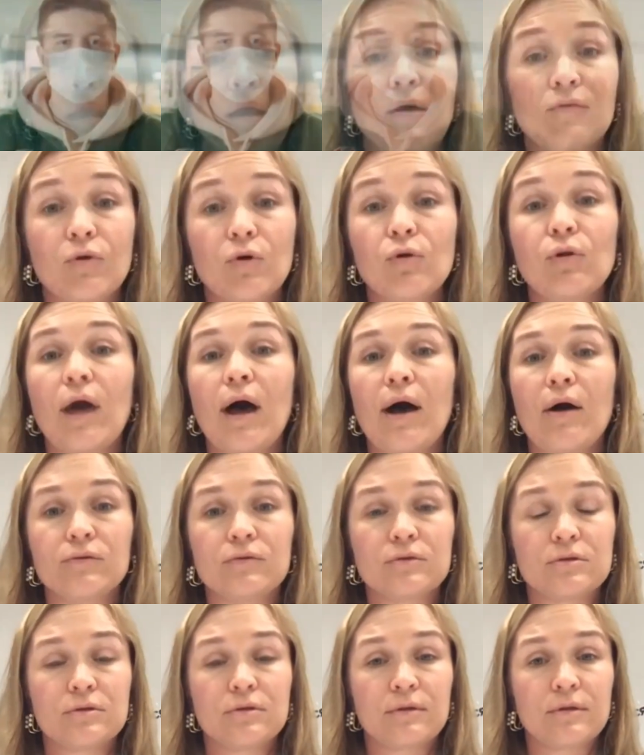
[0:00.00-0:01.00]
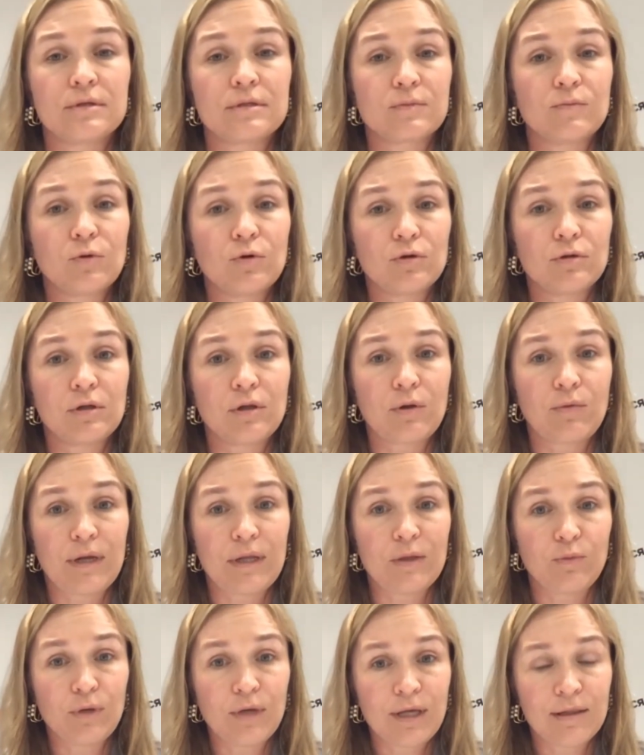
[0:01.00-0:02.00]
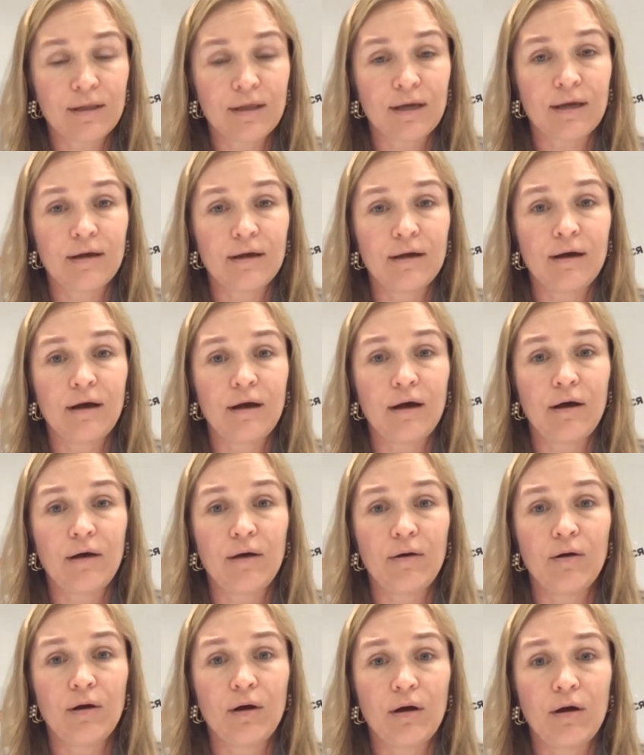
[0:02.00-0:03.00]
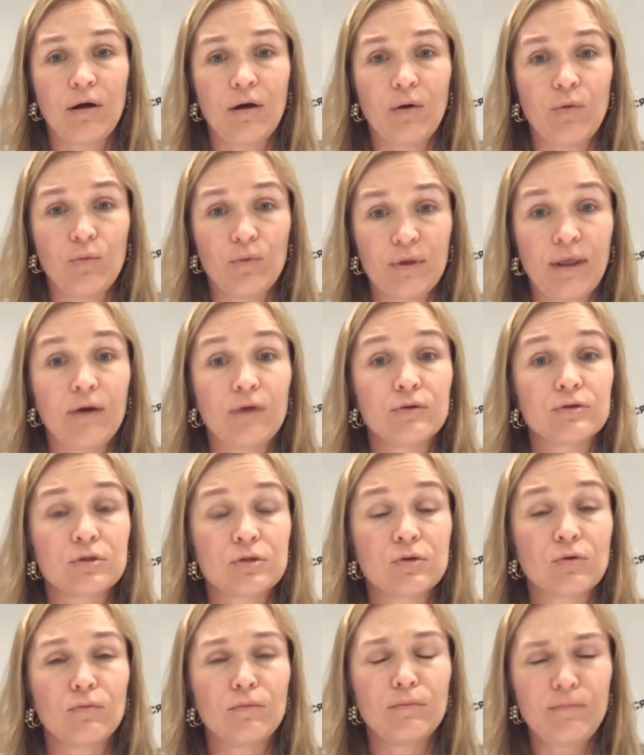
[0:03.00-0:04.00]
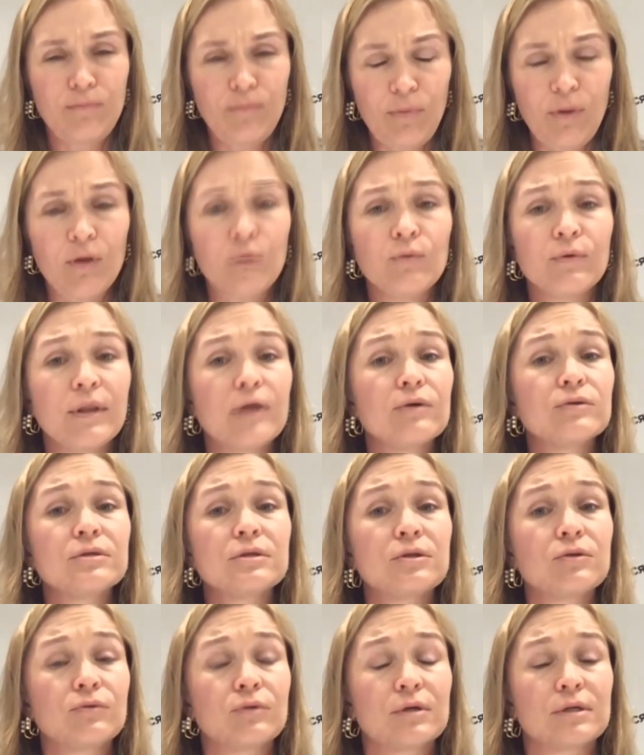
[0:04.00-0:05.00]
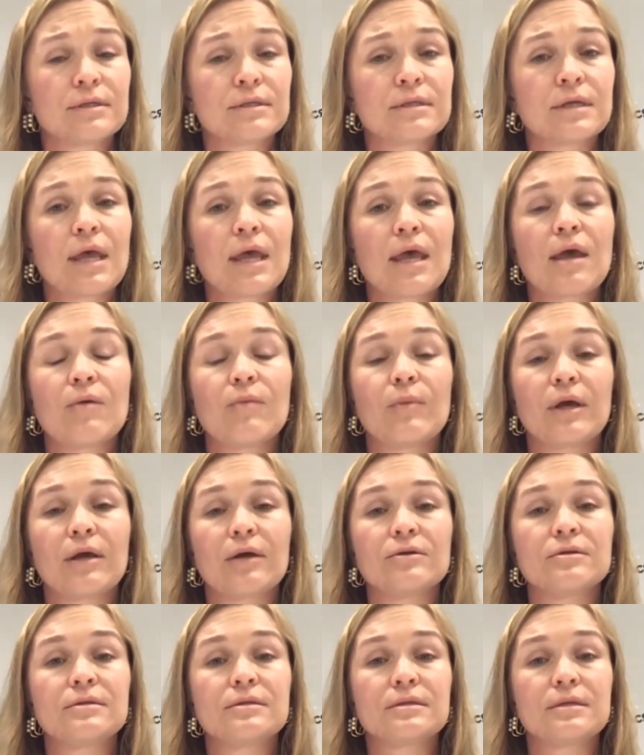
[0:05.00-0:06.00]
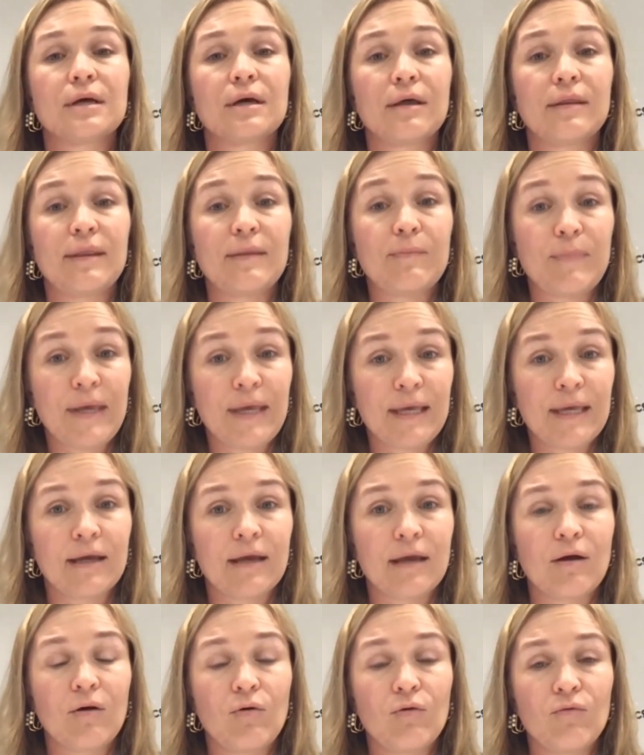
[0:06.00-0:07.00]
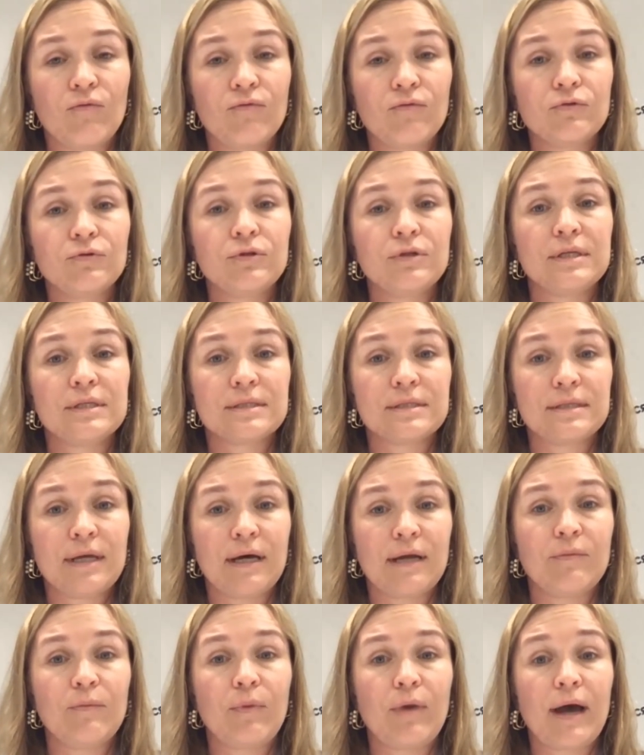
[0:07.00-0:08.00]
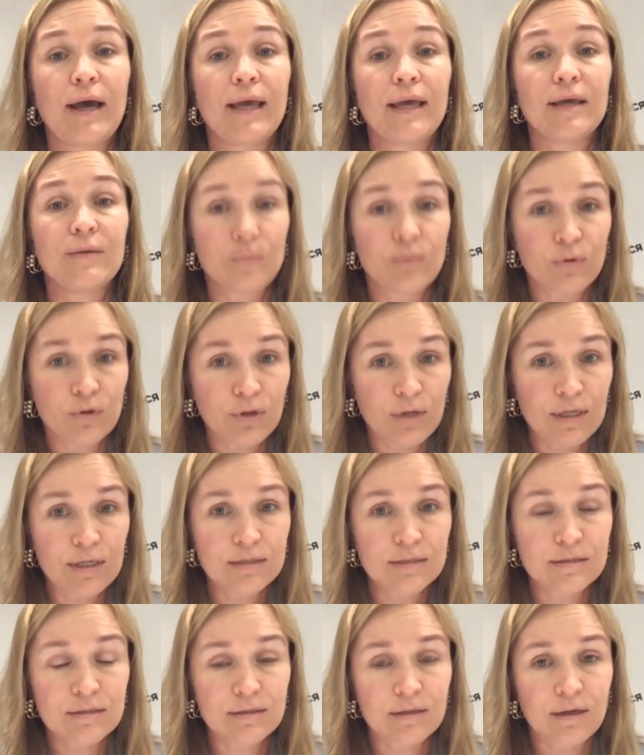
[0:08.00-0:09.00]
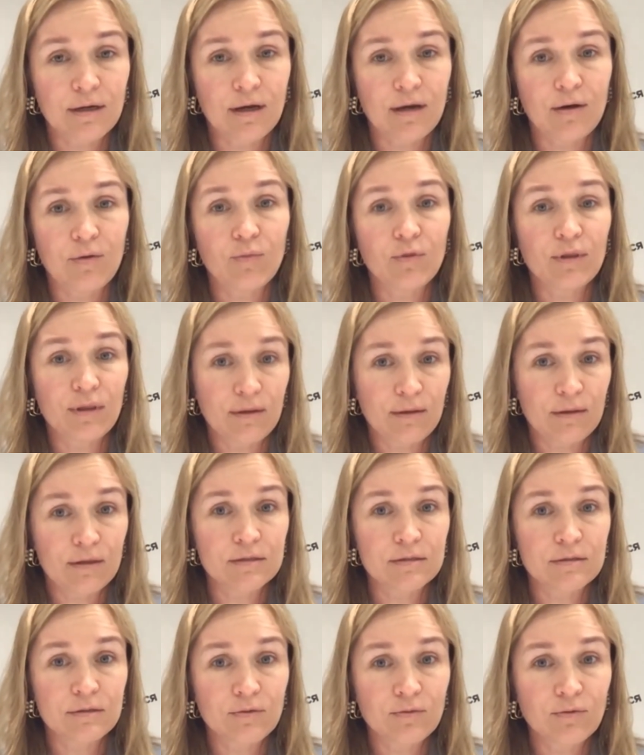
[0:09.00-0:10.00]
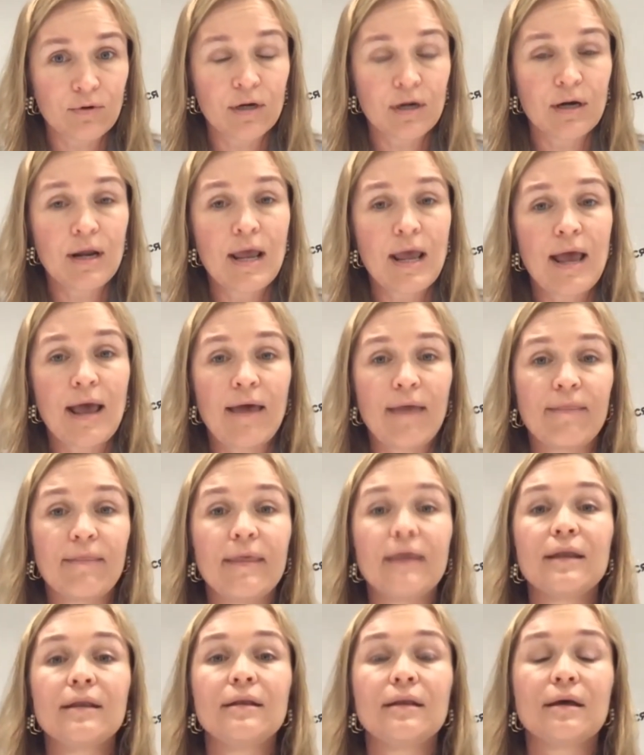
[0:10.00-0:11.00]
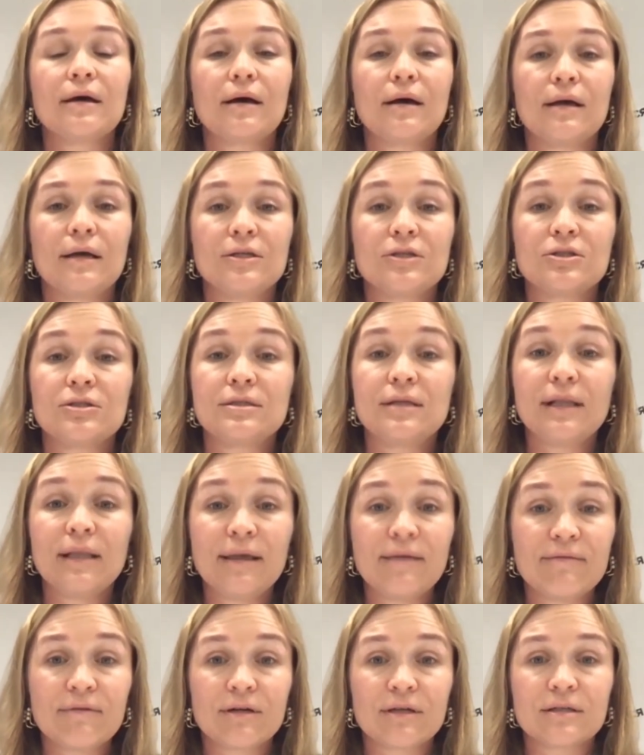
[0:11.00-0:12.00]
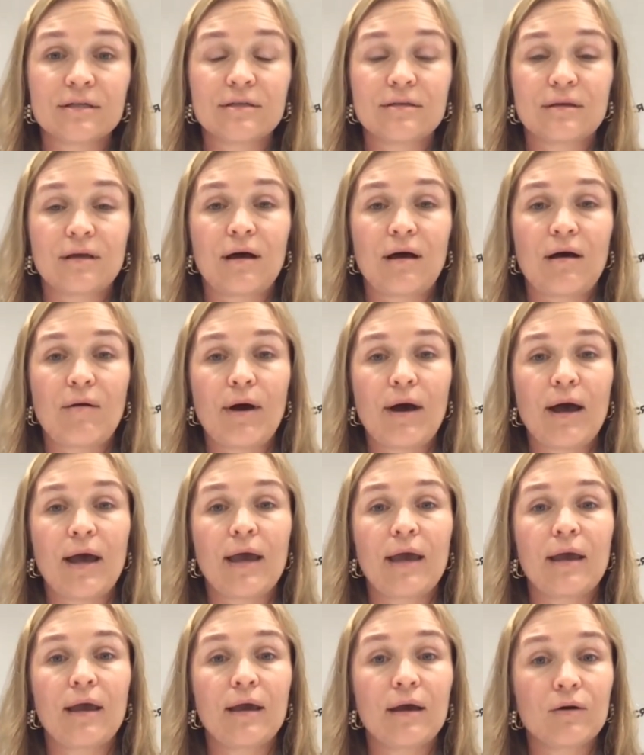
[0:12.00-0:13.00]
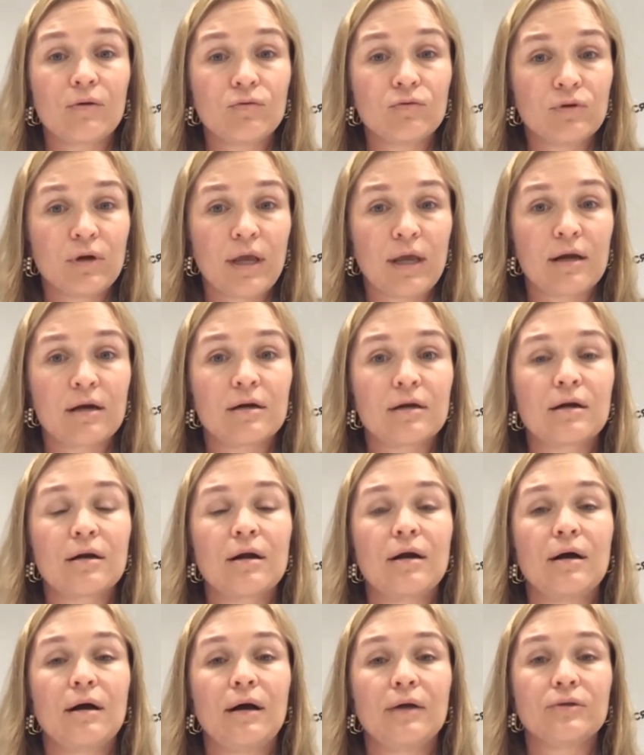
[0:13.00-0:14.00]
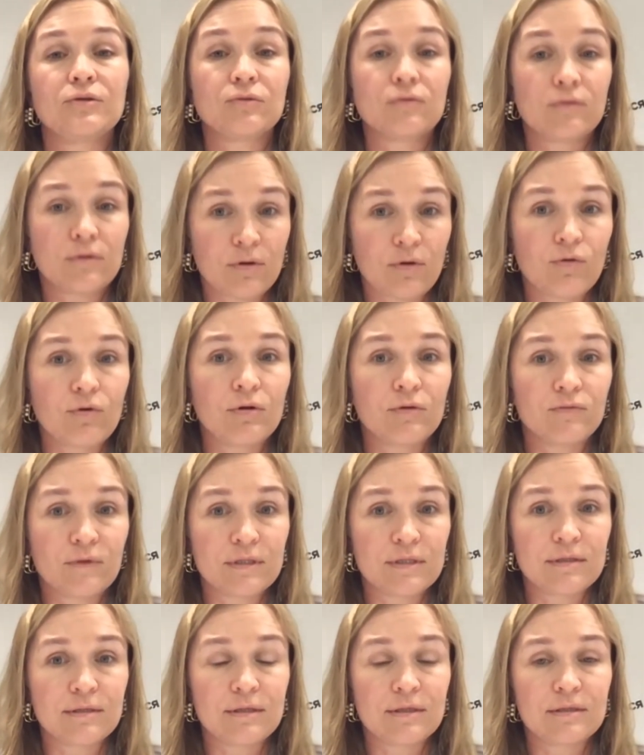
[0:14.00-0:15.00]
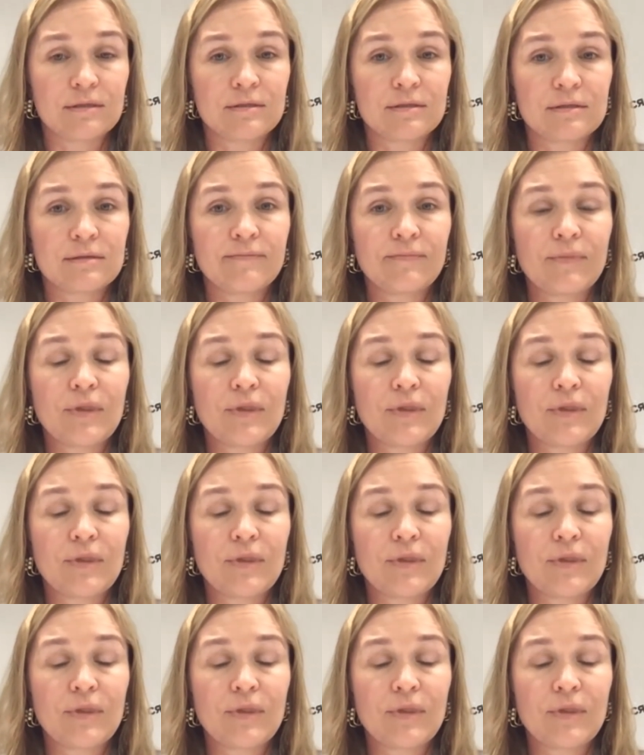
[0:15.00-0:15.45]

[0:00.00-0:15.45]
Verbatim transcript: uh, roll out this model quite quickly uh, with our with our stores because uh, the picking of food is done by employees uh, within the store and then uh, is delivered by a courier to the local residents.